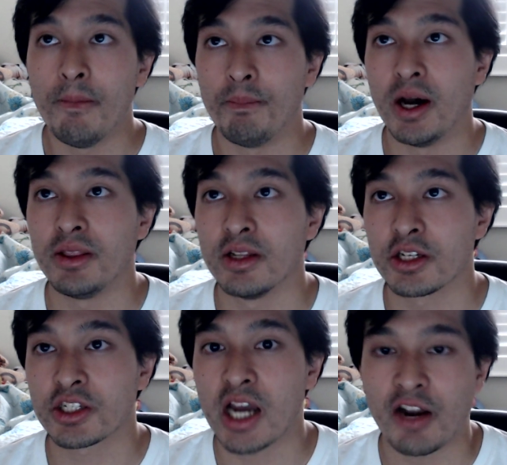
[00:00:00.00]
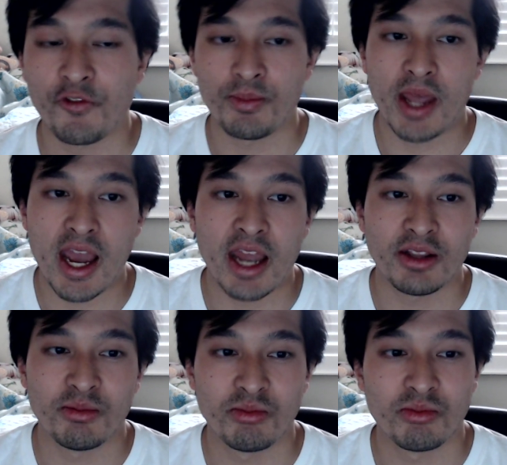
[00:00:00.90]
But aside from
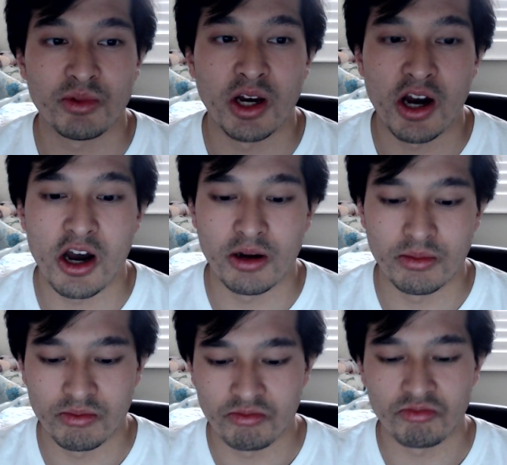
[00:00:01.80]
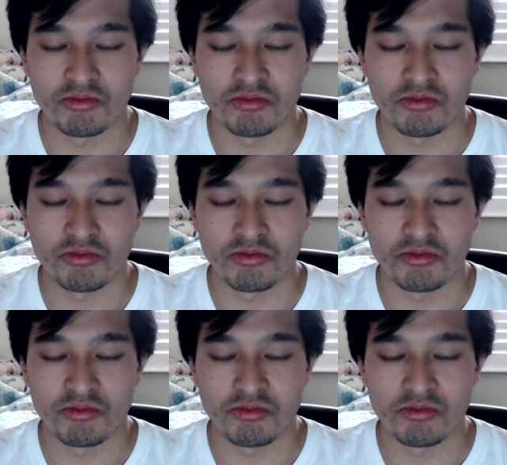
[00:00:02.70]
that, Endorshi